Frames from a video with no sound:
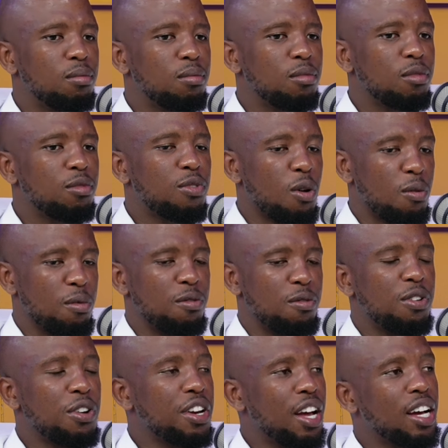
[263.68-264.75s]
from a
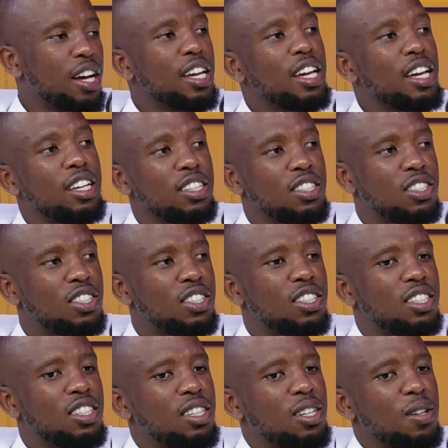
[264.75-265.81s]
very young age,
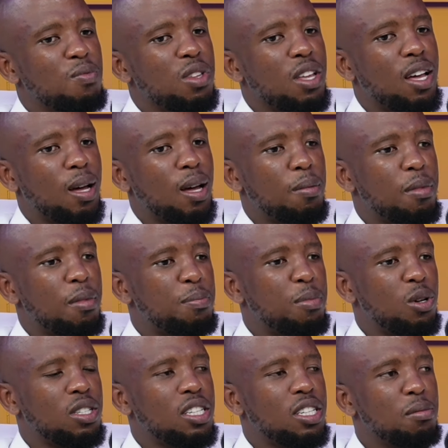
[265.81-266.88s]
yeah, um,
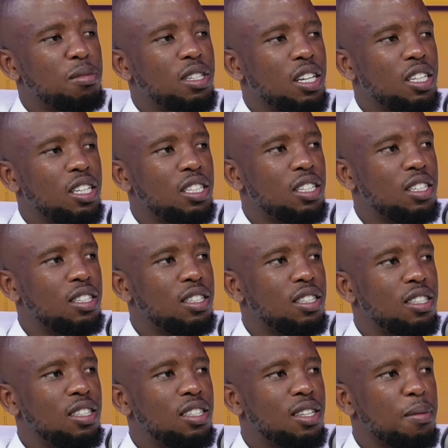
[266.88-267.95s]
about
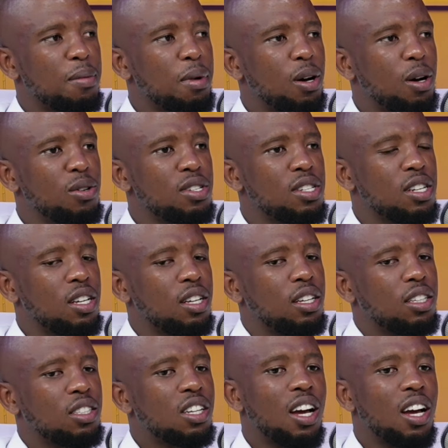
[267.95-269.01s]
temptations, about
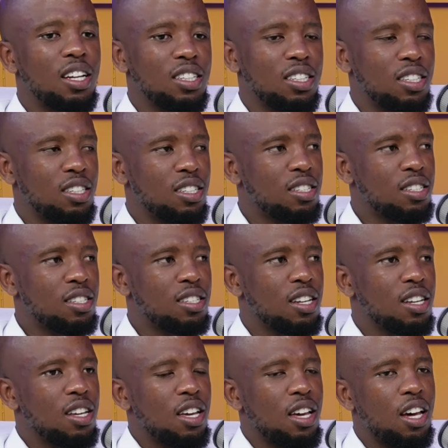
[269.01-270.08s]
challenges,
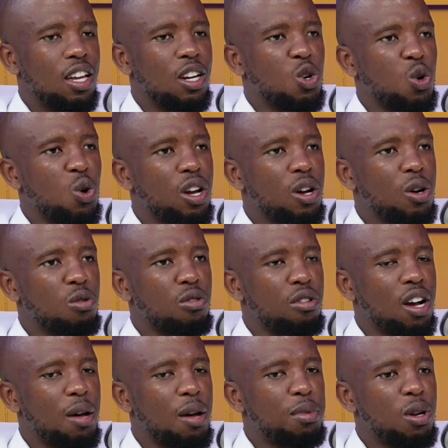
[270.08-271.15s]
and growing
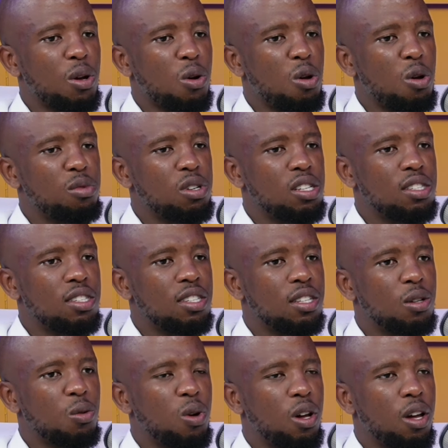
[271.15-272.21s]
growing up in a community
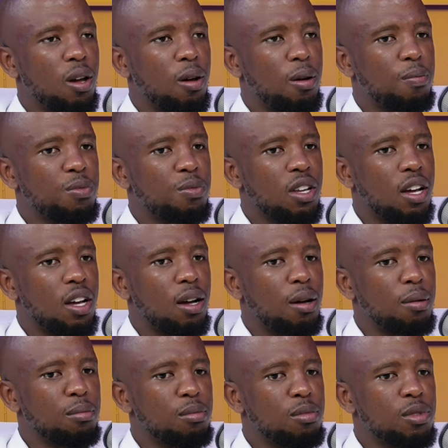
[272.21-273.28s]
where
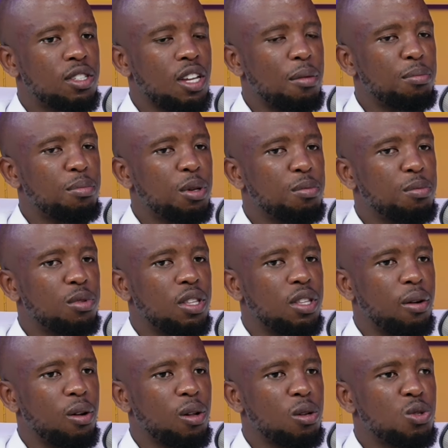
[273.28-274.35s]
um, some people that
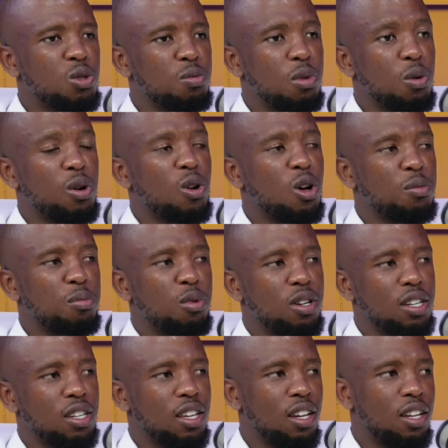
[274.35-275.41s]
are close to me were not born
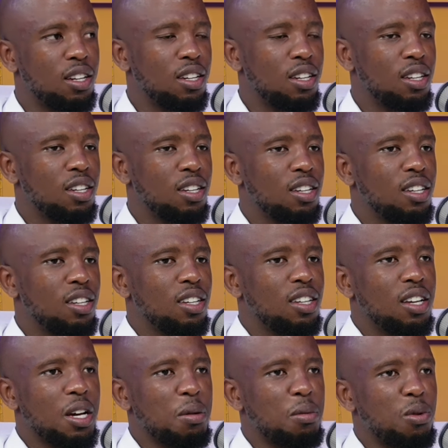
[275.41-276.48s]
again.
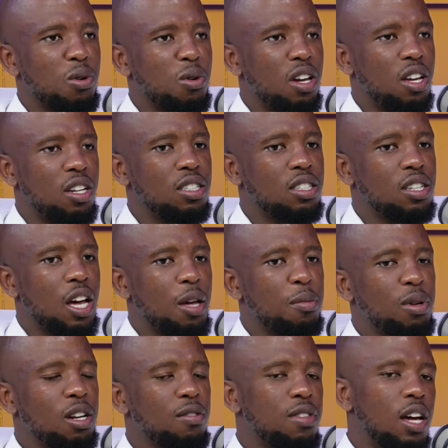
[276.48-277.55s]
Mm. And I
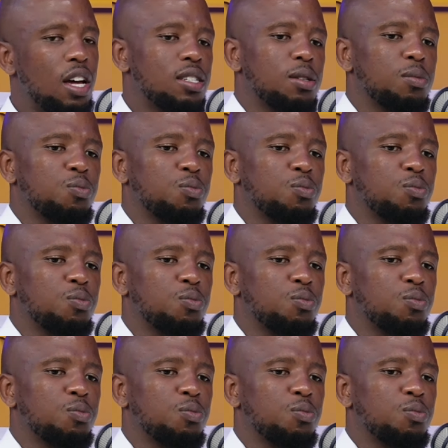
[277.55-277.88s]
believe that